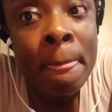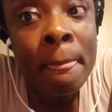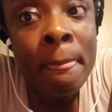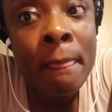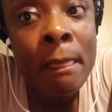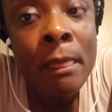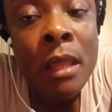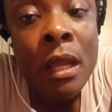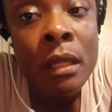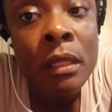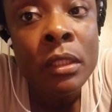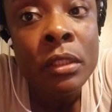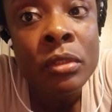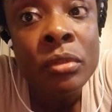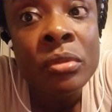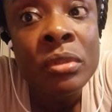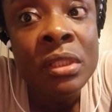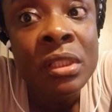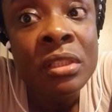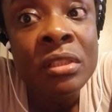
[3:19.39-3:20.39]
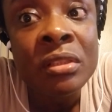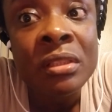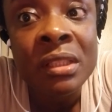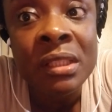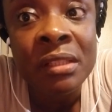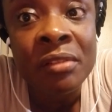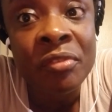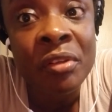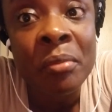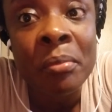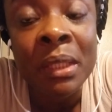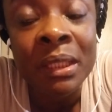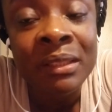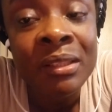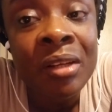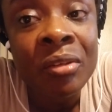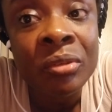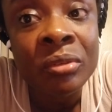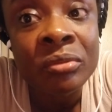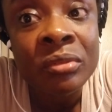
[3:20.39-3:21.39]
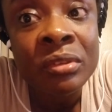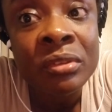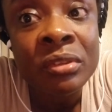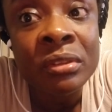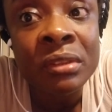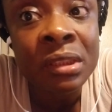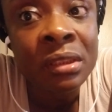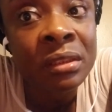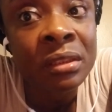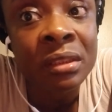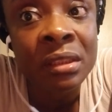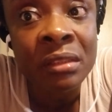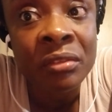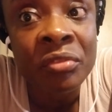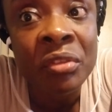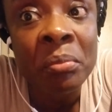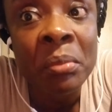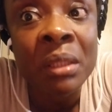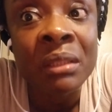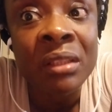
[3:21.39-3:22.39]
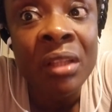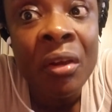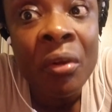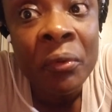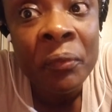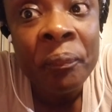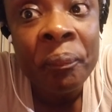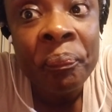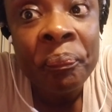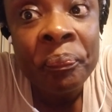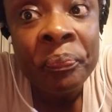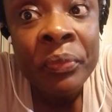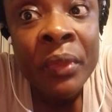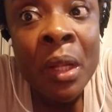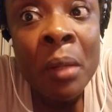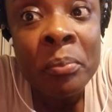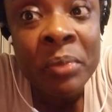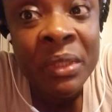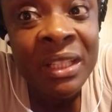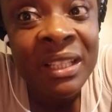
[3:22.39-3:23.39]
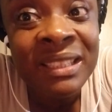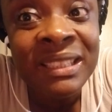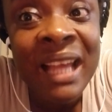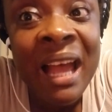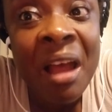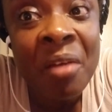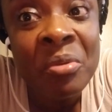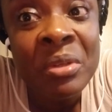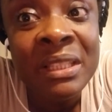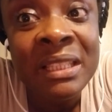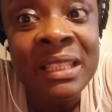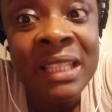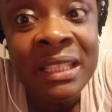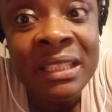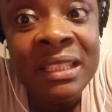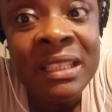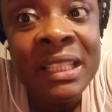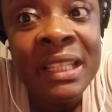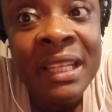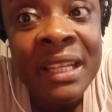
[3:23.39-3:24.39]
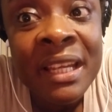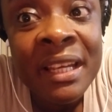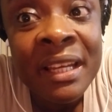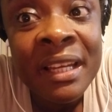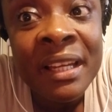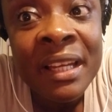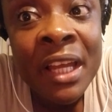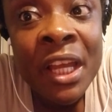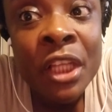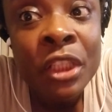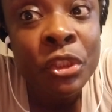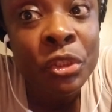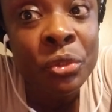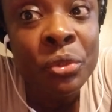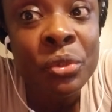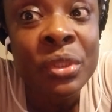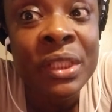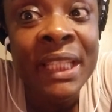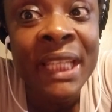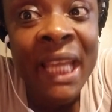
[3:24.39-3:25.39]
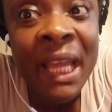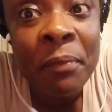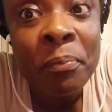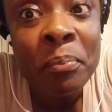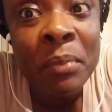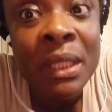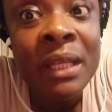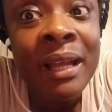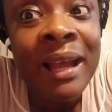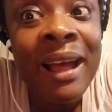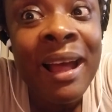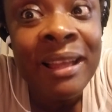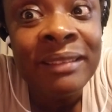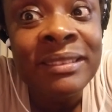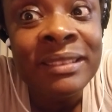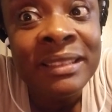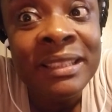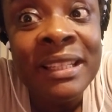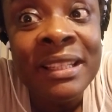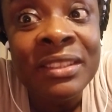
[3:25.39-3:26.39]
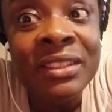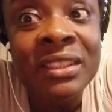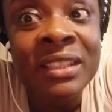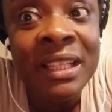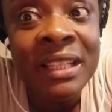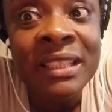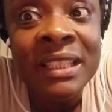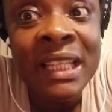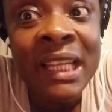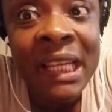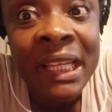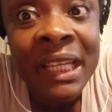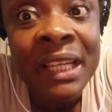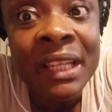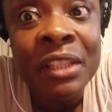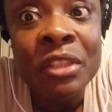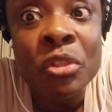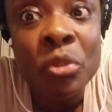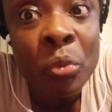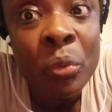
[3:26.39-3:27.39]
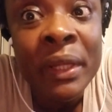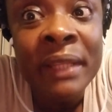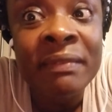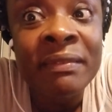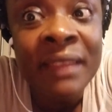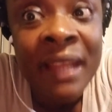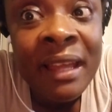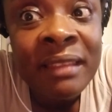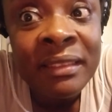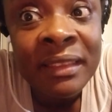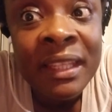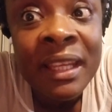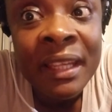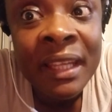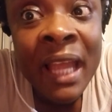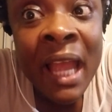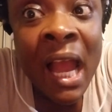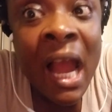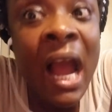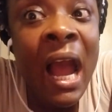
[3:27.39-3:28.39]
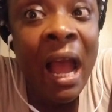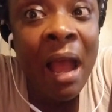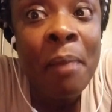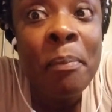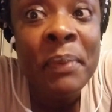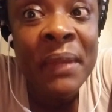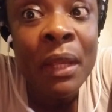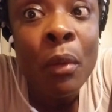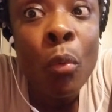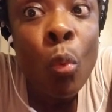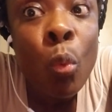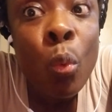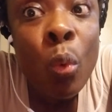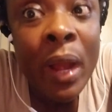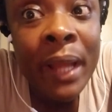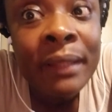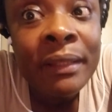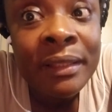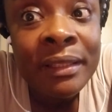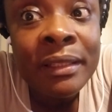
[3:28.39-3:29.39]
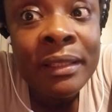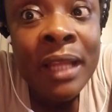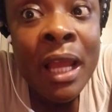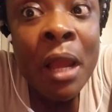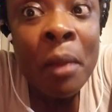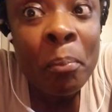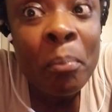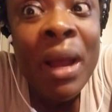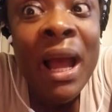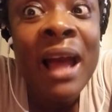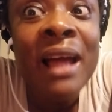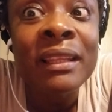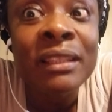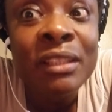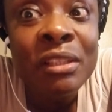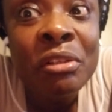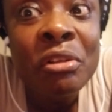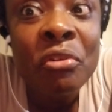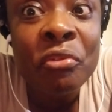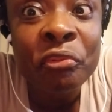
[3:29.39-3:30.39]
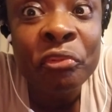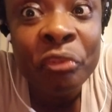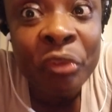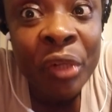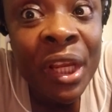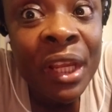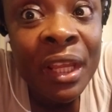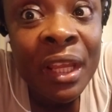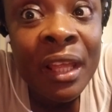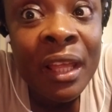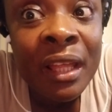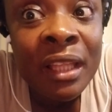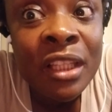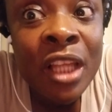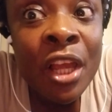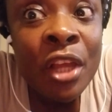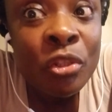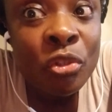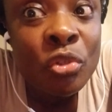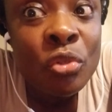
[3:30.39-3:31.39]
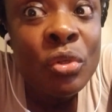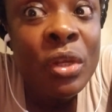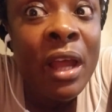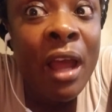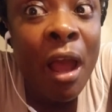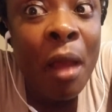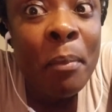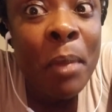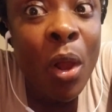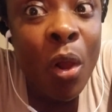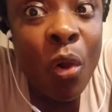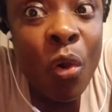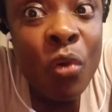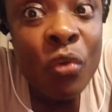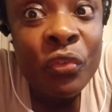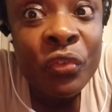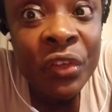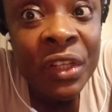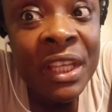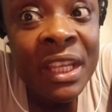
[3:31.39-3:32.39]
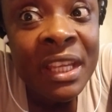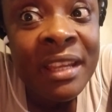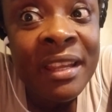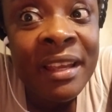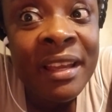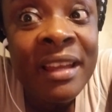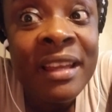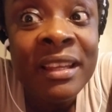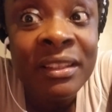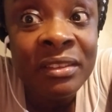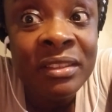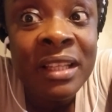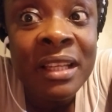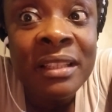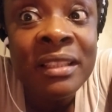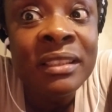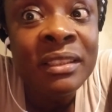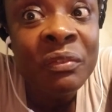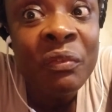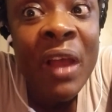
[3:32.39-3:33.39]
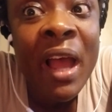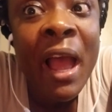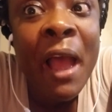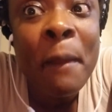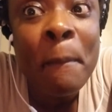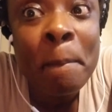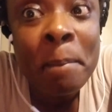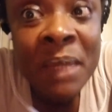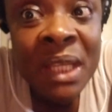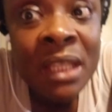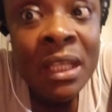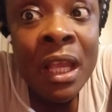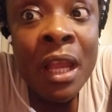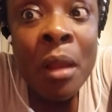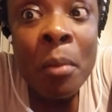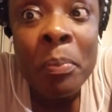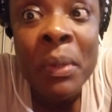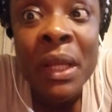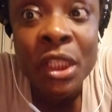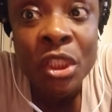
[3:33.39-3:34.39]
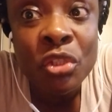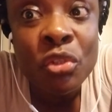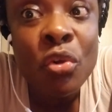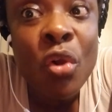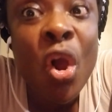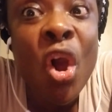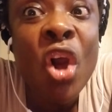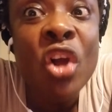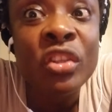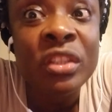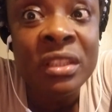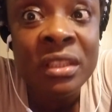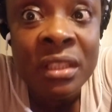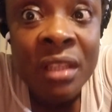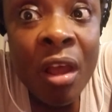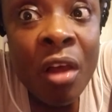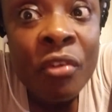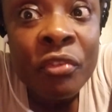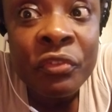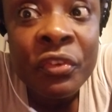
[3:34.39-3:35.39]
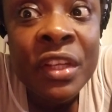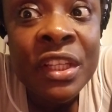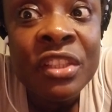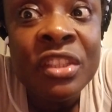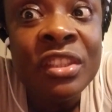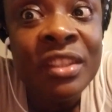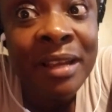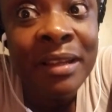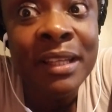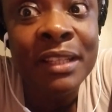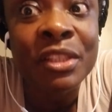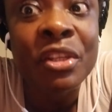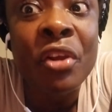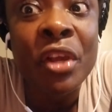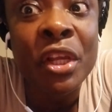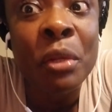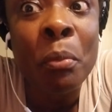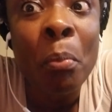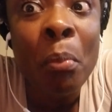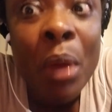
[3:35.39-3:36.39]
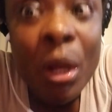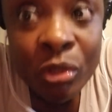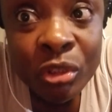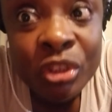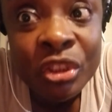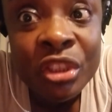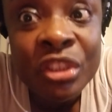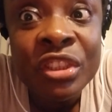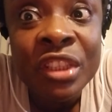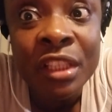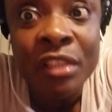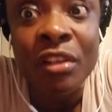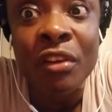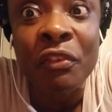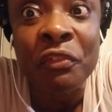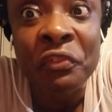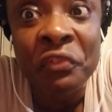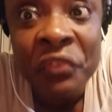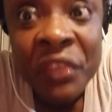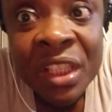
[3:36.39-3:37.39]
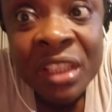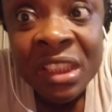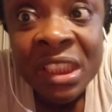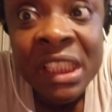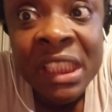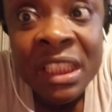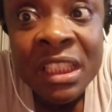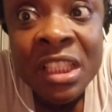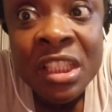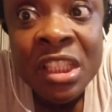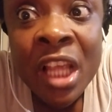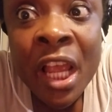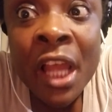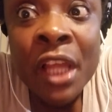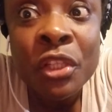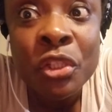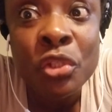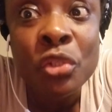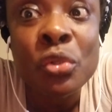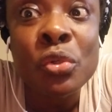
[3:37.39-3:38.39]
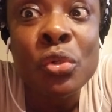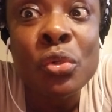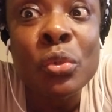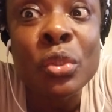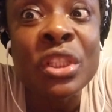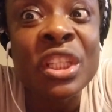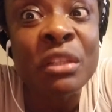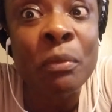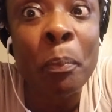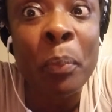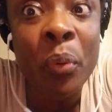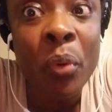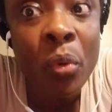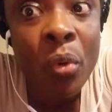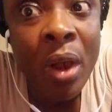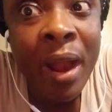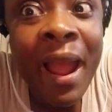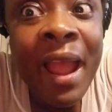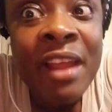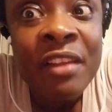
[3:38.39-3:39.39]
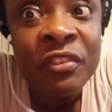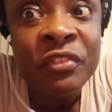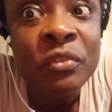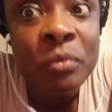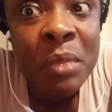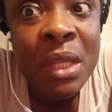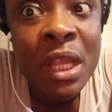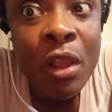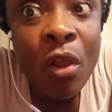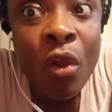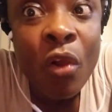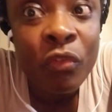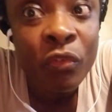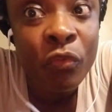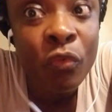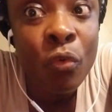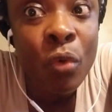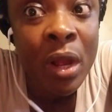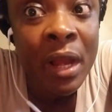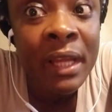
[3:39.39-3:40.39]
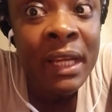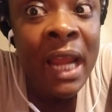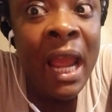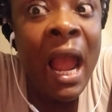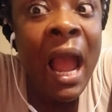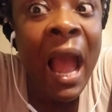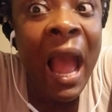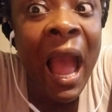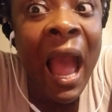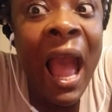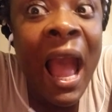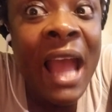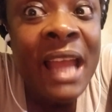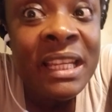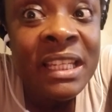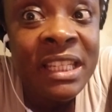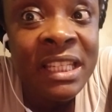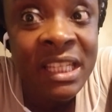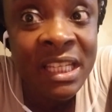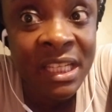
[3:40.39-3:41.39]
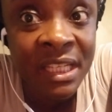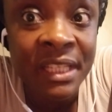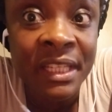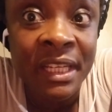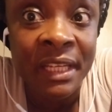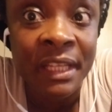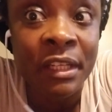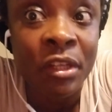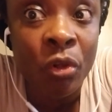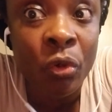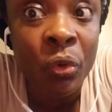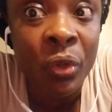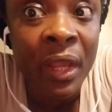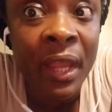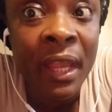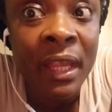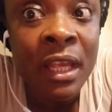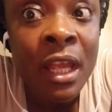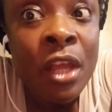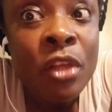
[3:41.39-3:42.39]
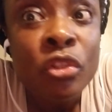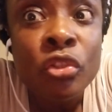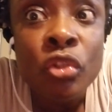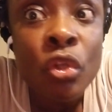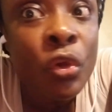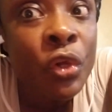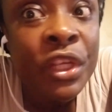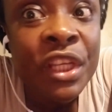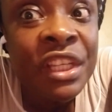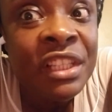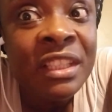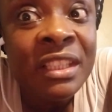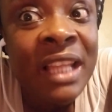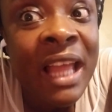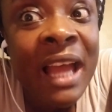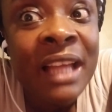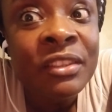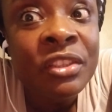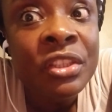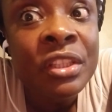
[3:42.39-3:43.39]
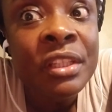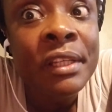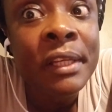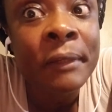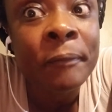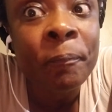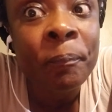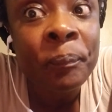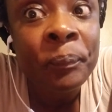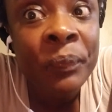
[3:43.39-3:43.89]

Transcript: look, you need to leave him alone. You need to leave him alone because I was sitting here. You kept me hostage sitting here doing nothing. I've been wanting my little friend to come over here and satisfy me, but you all selfish, stuck in your emotions and your feelings. You deprived me of what I needed, okay? So he's not cheating.